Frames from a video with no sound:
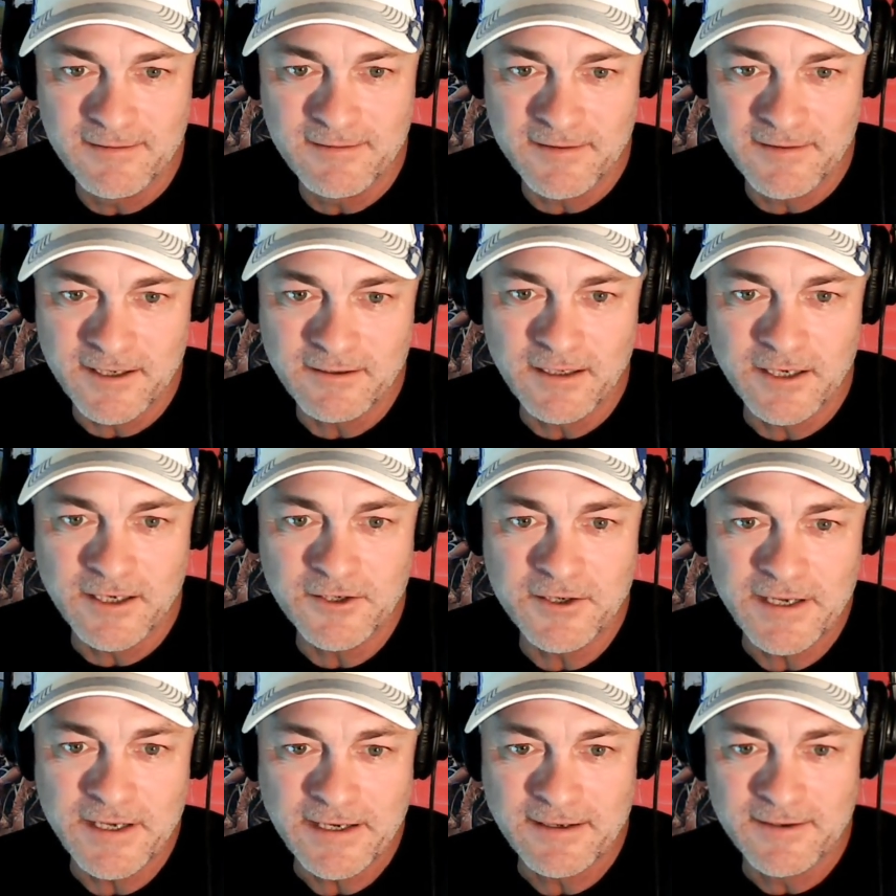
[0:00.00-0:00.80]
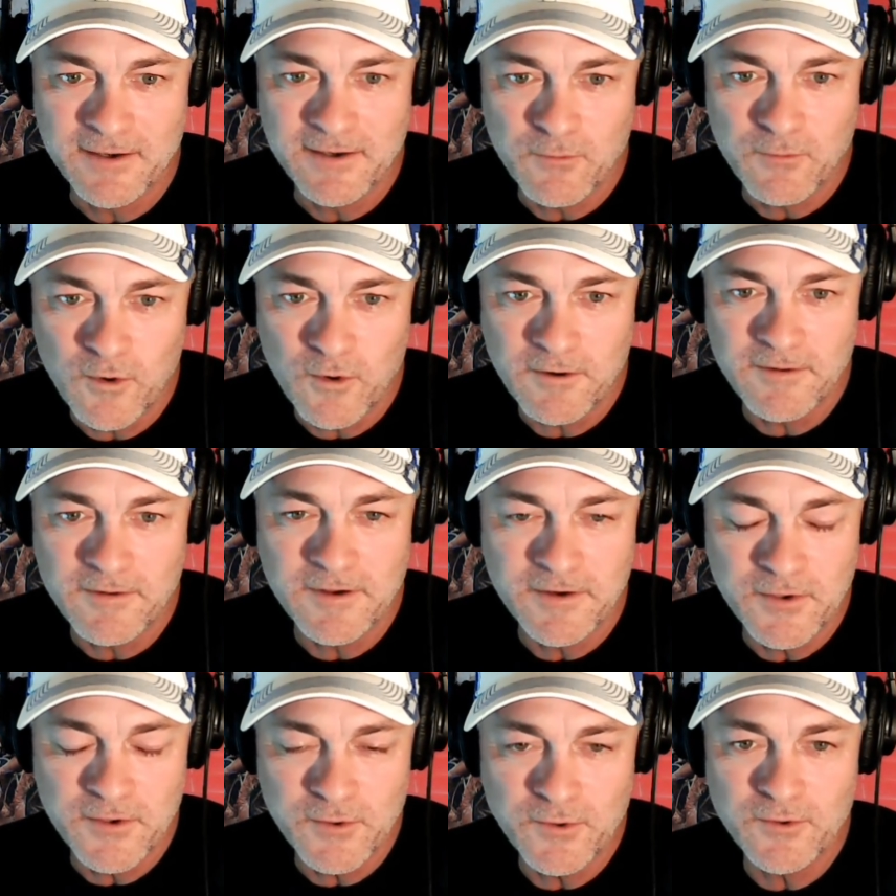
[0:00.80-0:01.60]
They're learning, and we're
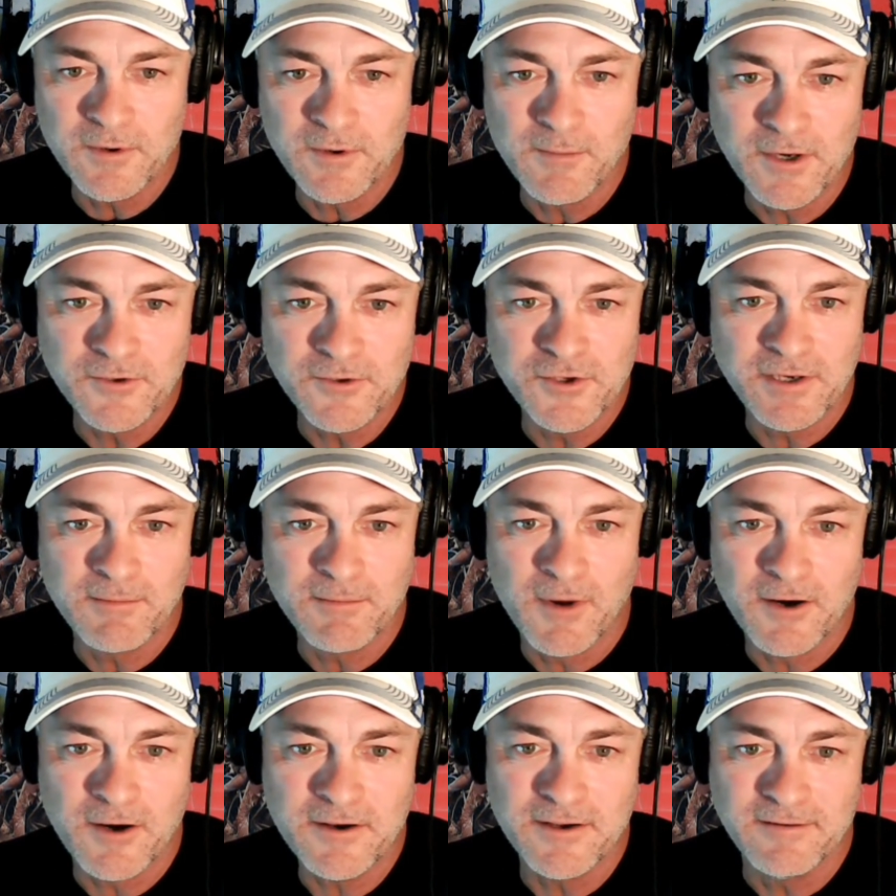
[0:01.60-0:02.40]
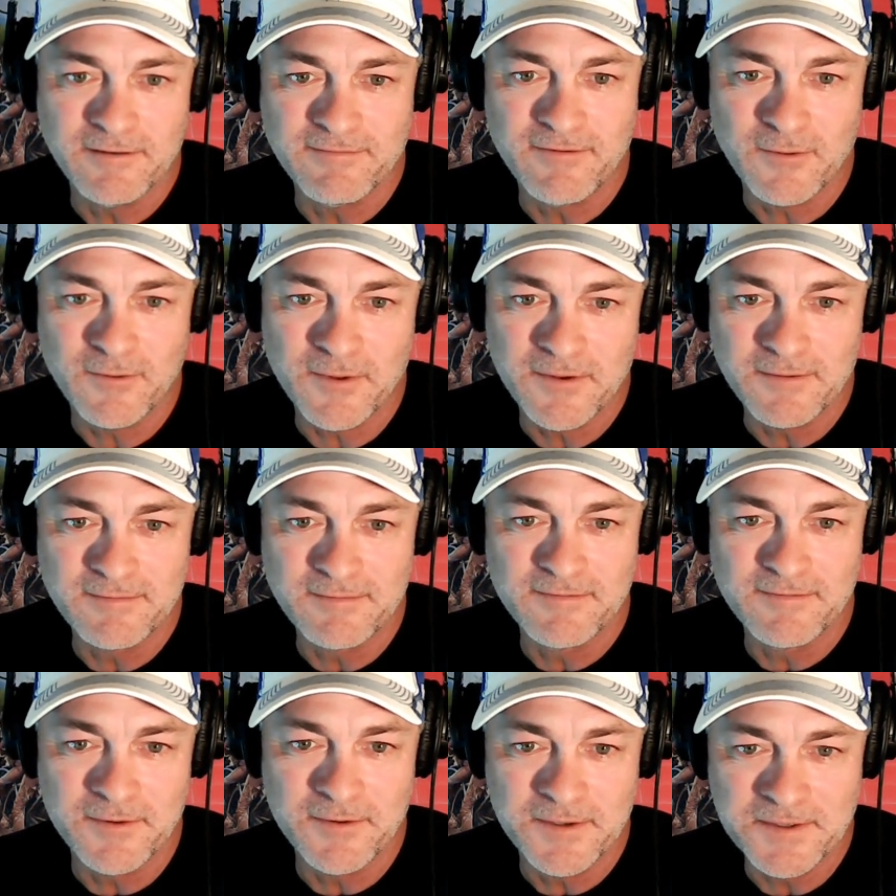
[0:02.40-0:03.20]
the new emerging market for
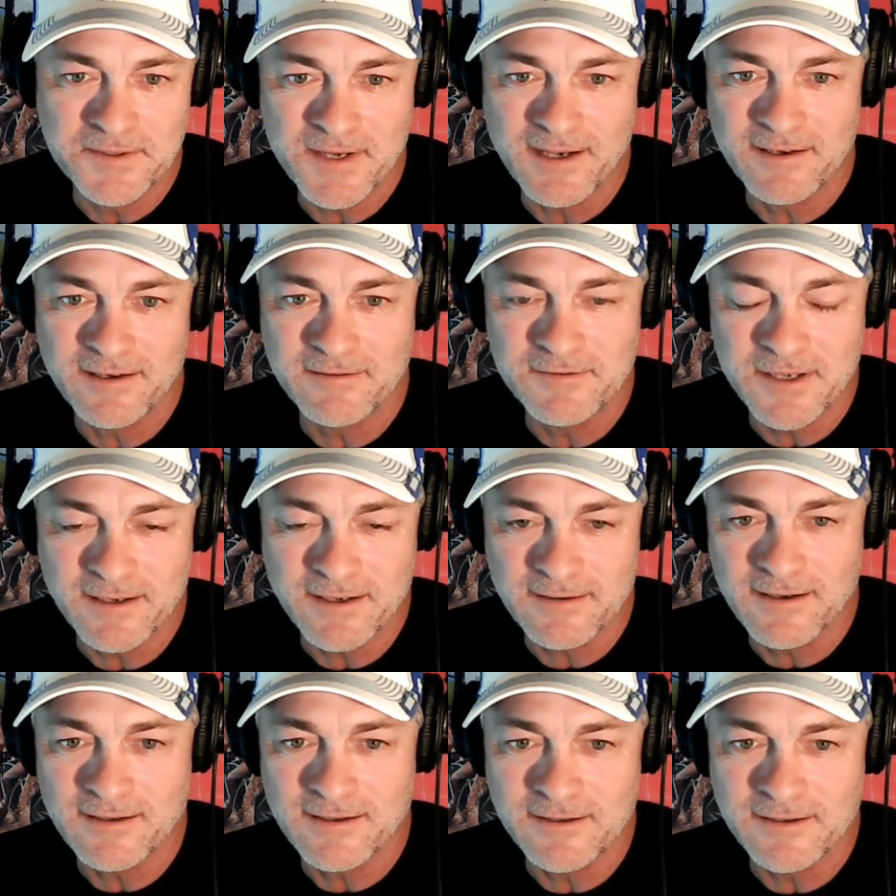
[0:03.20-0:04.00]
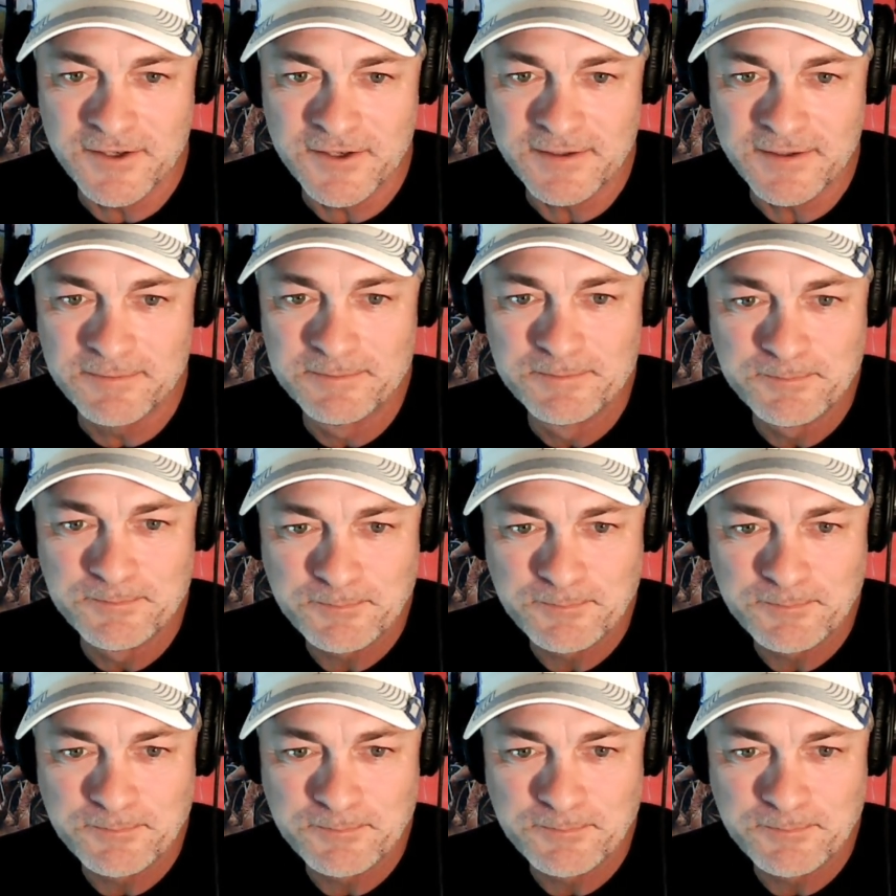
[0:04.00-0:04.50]
this kind of technology.